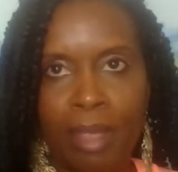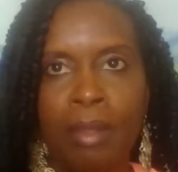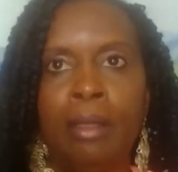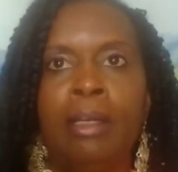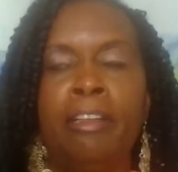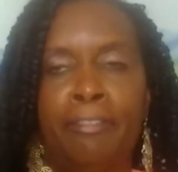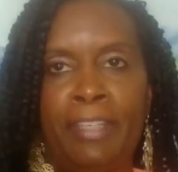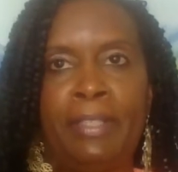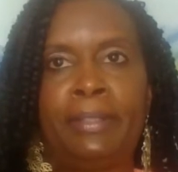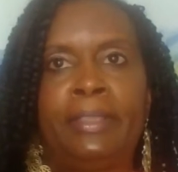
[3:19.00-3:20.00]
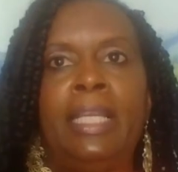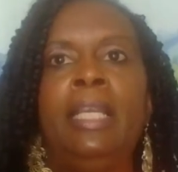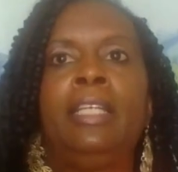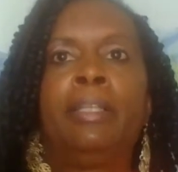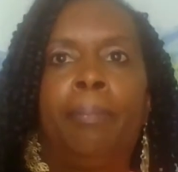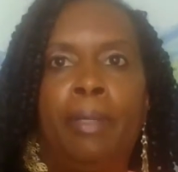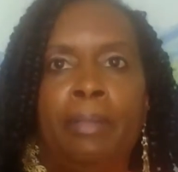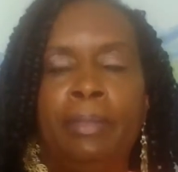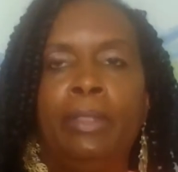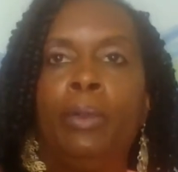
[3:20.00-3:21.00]
affairs
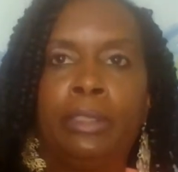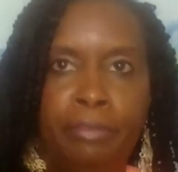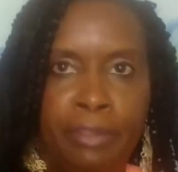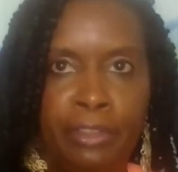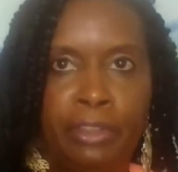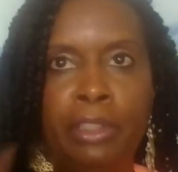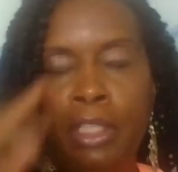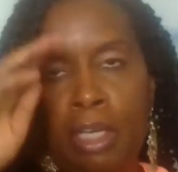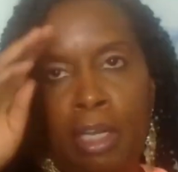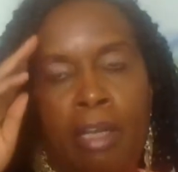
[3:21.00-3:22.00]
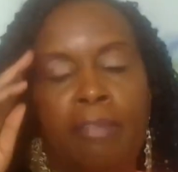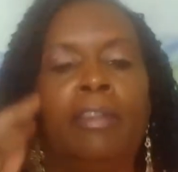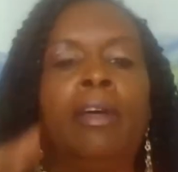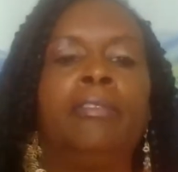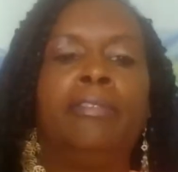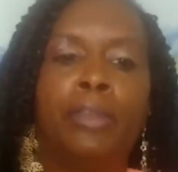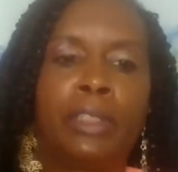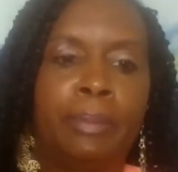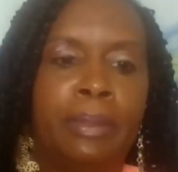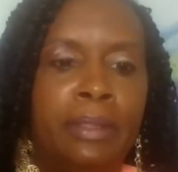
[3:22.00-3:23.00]
department or division of law
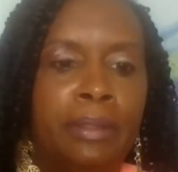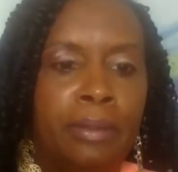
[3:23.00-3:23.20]
enforcement.